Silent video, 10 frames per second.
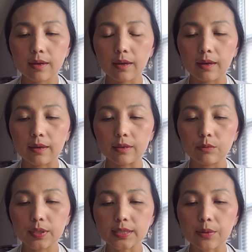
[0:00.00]

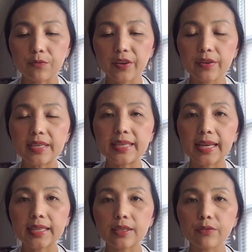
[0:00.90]
very
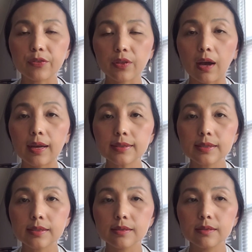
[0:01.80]
negative
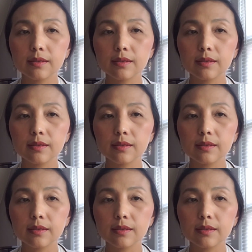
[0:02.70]
thoughts